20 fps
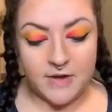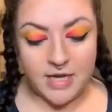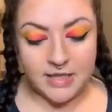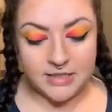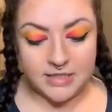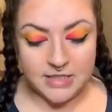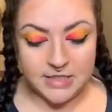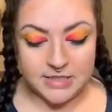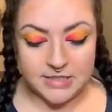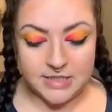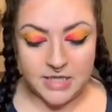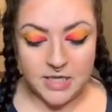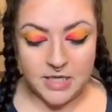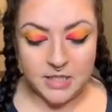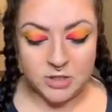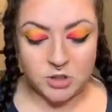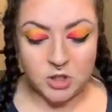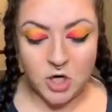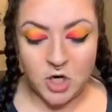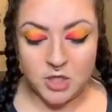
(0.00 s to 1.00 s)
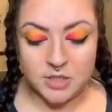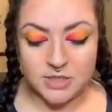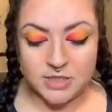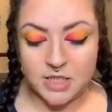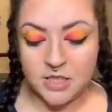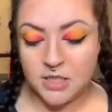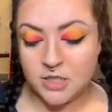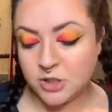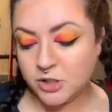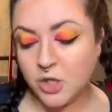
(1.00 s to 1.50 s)
these
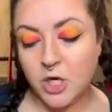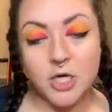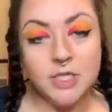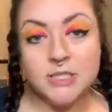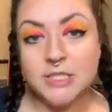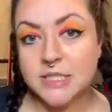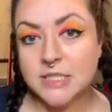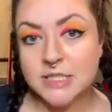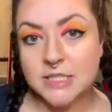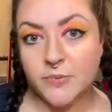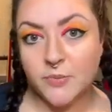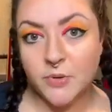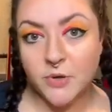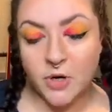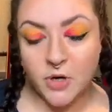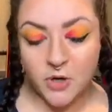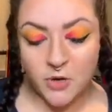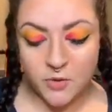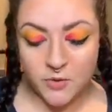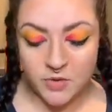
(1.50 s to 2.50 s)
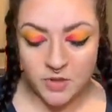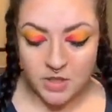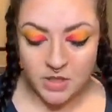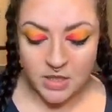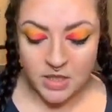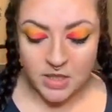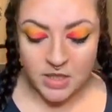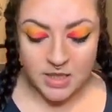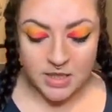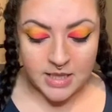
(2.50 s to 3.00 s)
Tartiste Pro
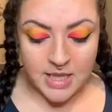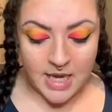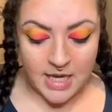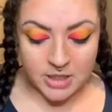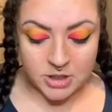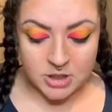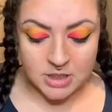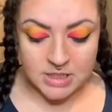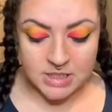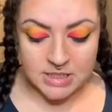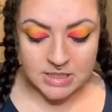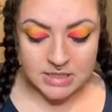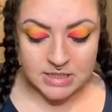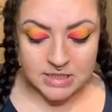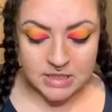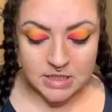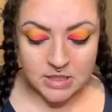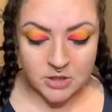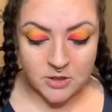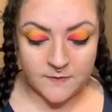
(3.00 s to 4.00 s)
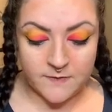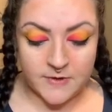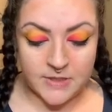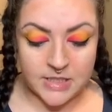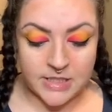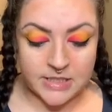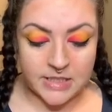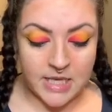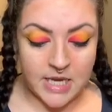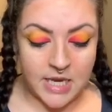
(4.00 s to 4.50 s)
lashes. They're
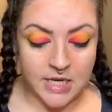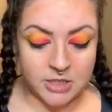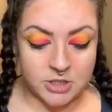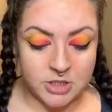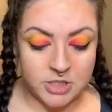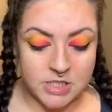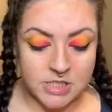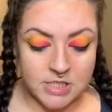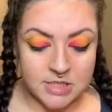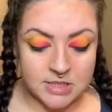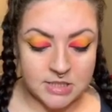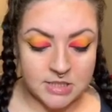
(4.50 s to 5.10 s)
vegan lashes.